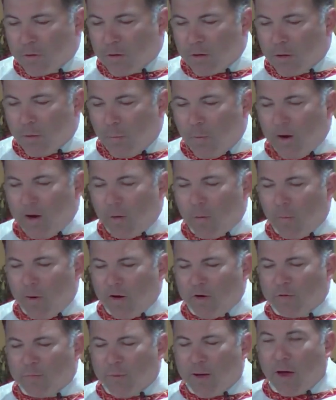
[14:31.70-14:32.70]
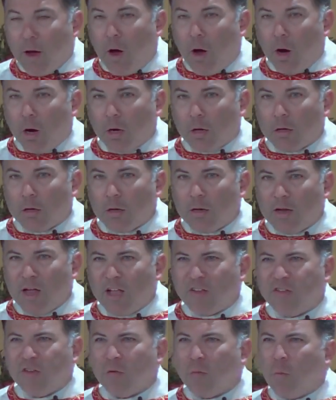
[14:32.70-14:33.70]
where's my heart?
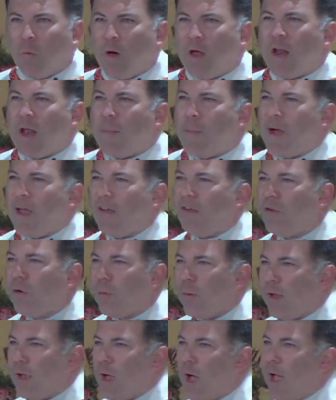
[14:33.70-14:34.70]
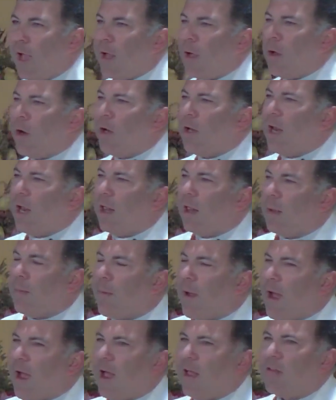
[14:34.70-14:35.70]
Not just what am I doing? I go to daily
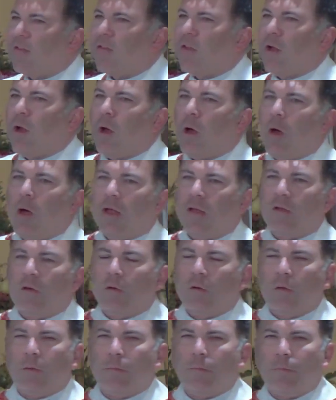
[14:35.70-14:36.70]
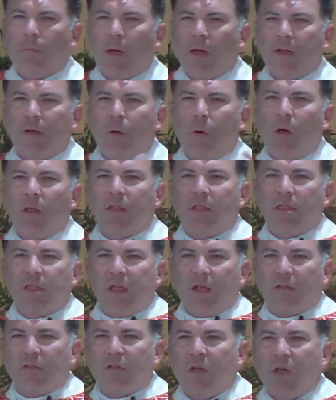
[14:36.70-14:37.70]
mass, I do all the
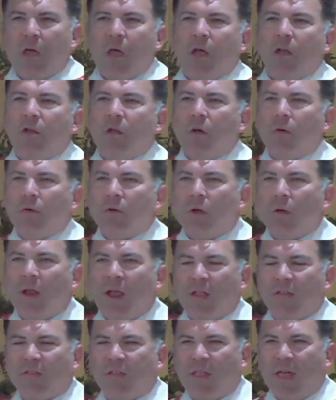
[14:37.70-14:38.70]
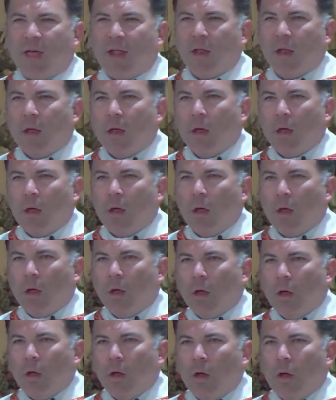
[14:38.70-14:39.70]
things. Don't ask that.
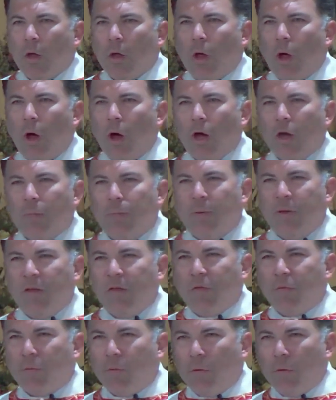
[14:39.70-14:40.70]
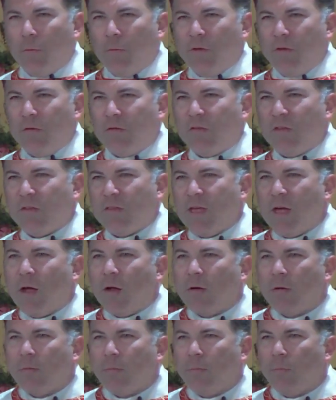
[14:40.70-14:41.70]
Are you peaceful when you sit
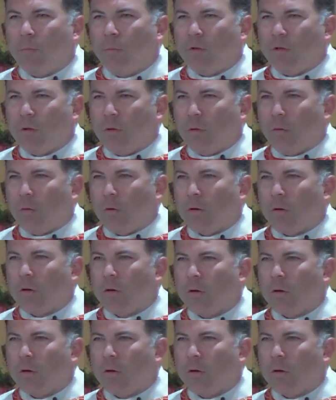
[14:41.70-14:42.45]
down with the Lord?